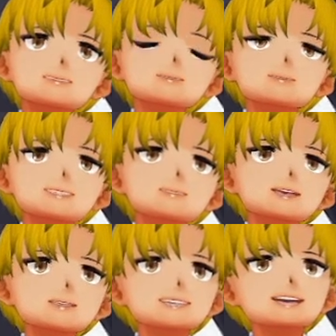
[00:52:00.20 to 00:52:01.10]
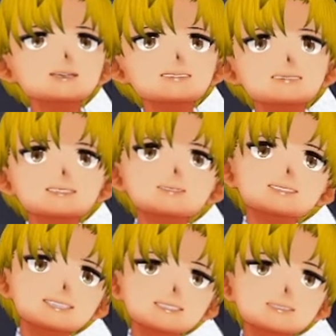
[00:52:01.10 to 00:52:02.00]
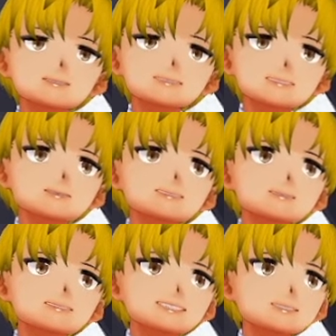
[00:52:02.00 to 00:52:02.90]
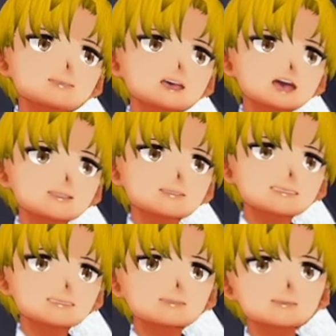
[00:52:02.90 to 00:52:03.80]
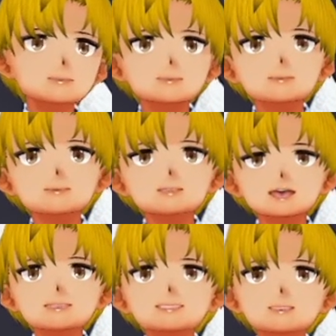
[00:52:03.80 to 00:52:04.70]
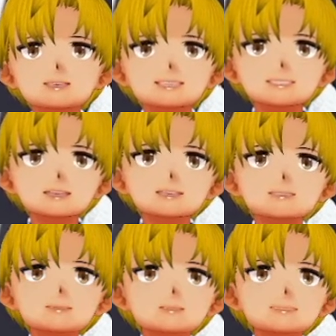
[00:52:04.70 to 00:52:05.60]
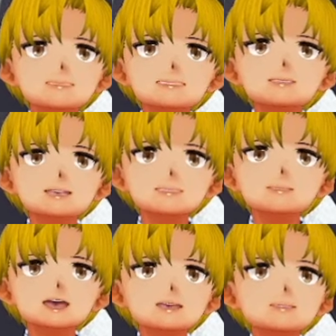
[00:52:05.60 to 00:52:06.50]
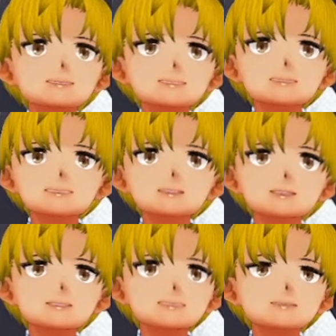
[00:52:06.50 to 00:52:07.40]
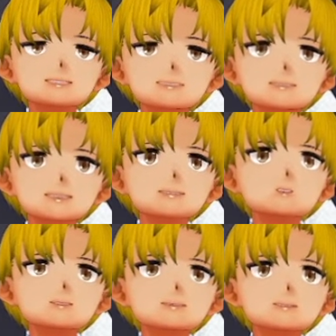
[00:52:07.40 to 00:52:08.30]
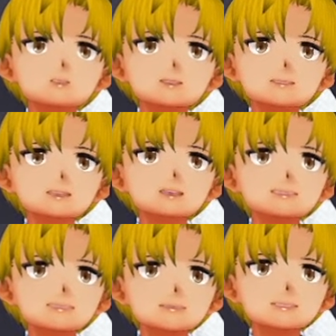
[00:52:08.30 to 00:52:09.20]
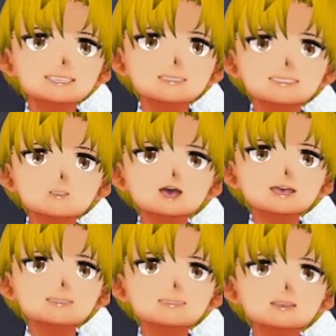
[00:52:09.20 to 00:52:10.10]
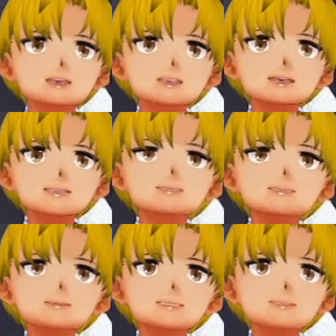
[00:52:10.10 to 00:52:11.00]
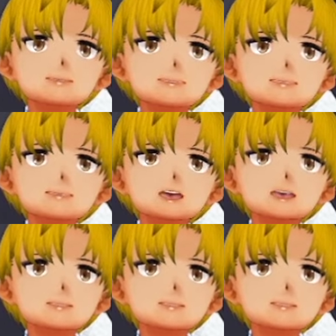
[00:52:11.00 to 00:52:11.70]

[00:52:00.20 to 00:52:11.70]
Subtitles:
led by Sayuri, have taken an interest in poetry. On a day like any other, the 3 find themselves suddenly interrupted by the club room door opening, and in walks a girl none of them had seen before.